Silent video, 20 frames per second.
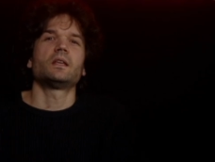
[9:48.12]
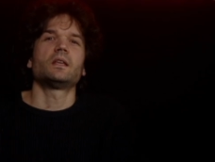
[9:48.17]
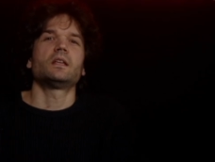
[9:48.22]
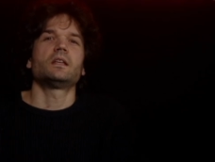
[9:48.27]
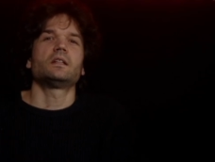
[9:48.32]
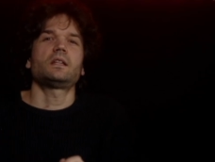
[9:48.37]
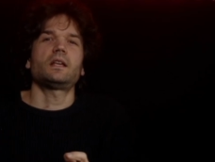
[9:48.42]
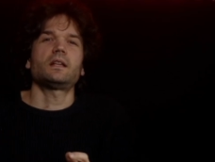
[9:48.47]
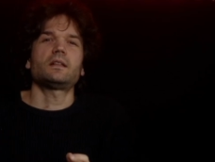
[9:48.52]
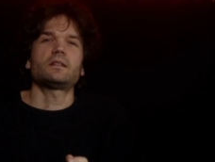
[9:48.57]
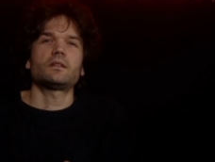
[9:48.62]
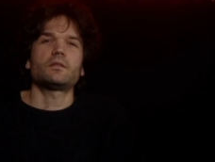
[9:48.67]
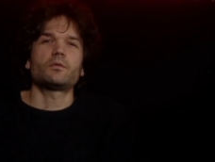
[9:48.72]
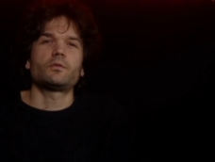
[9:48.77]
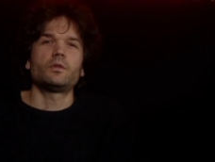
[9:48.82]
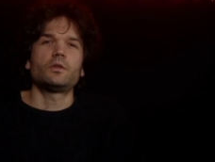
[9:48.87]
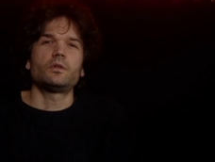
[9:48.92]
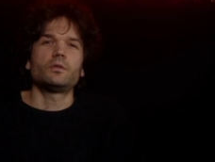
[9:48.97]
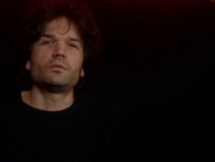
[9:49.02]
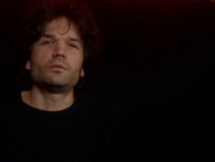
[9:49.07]
Take this
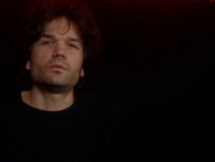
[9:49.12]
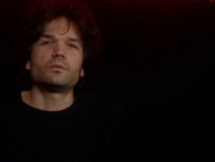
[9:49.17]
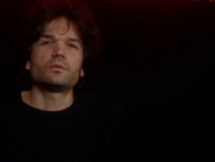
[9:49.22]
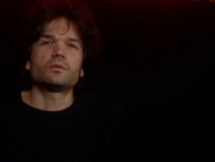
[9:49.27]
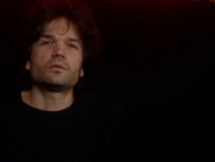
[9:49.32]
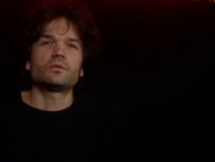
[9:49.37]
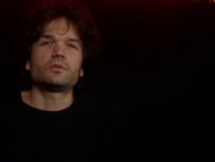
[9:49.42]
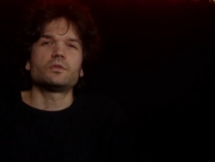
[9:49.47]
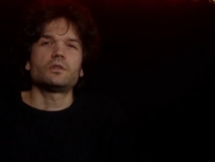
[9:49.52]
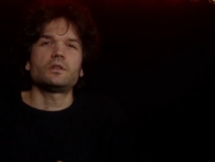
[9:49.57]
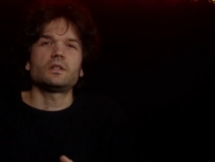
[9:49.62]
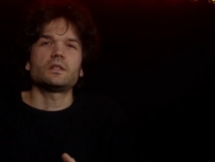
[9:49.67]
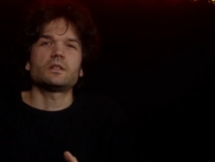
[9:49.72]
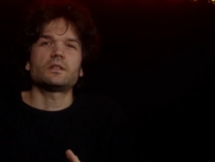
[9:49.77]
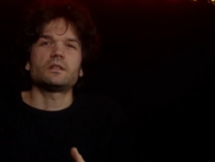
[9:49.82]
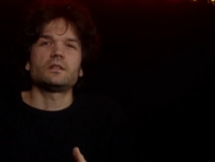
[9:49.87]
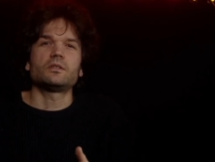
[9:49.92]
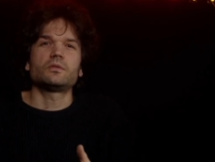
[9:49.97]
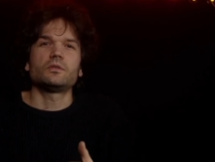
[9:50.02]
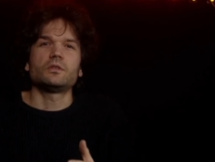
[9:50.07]
flow, turn
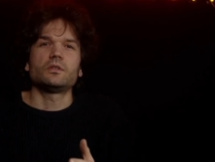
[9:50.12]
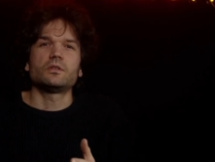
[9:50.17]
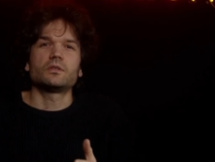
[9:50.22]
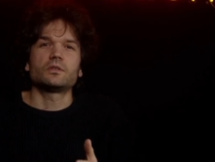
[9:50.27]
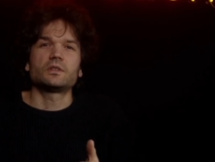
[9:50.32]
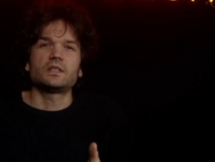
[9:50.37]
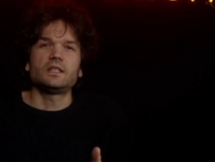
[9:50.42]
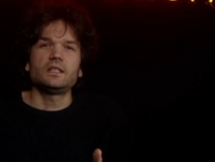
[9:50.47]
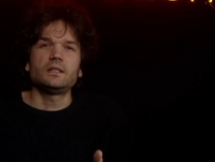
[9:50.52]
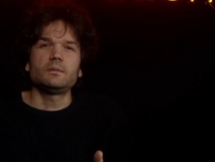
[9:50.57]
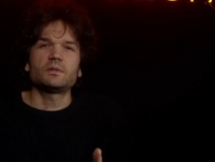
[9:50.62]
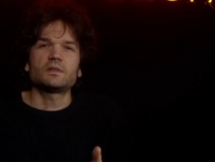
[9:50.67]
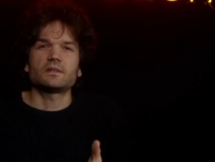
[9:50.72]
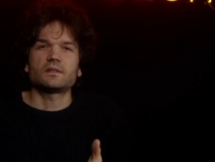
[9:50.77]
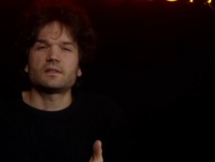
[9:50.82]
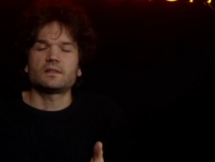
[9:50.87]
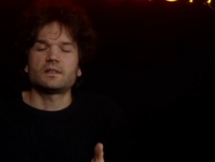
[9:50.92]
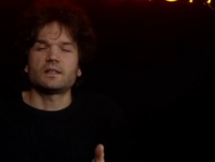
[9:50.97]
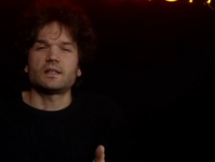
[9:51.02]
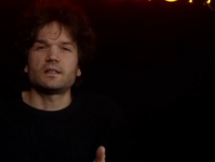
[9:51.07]
it into your
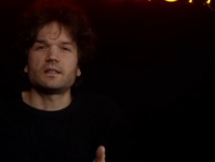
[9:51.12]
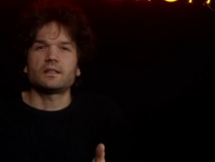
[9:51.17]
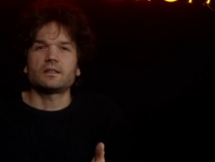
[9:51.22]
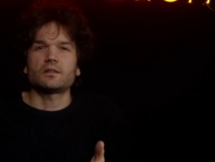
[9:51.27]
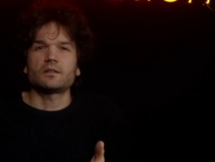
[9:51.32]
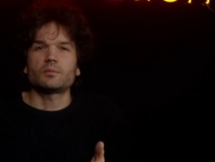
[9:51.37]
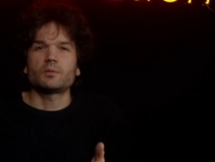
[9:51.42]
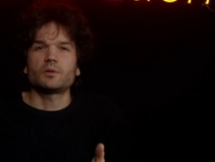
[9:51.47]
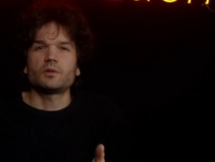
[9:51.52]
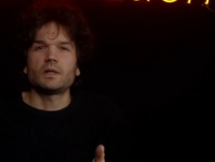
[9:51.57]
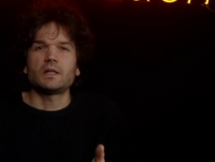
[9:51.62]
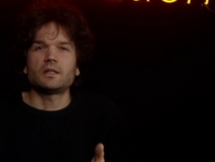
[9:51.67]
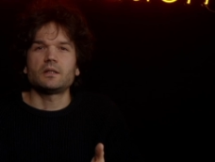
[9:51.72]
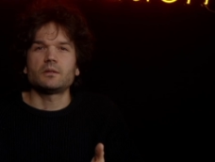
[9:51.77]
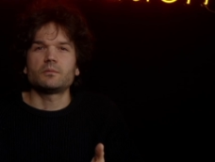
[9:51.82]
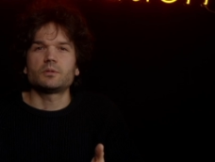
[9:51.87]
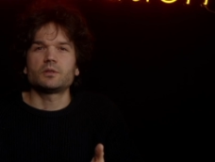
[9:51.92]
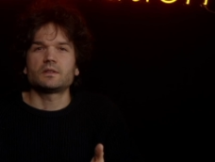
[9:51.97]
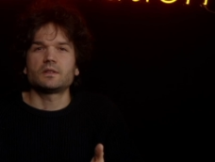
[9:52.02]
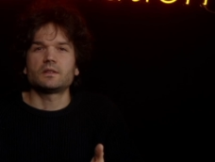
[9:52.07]
team's standard operating
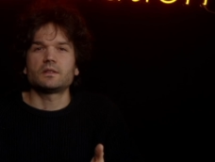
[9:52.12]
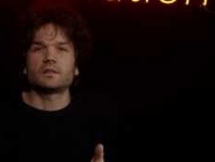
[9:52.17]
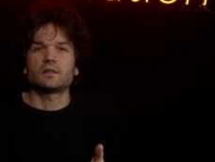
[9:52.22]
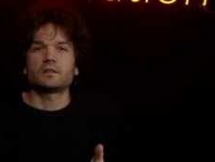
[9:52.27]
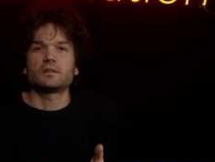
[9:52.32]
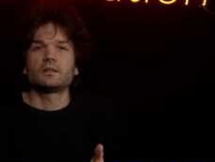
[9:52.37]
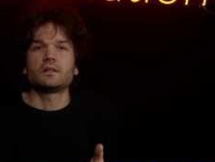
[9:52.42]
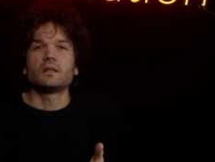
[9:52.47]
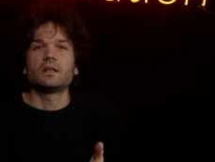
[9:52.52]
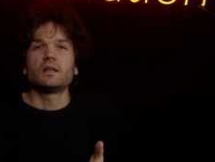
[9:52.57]
procedure.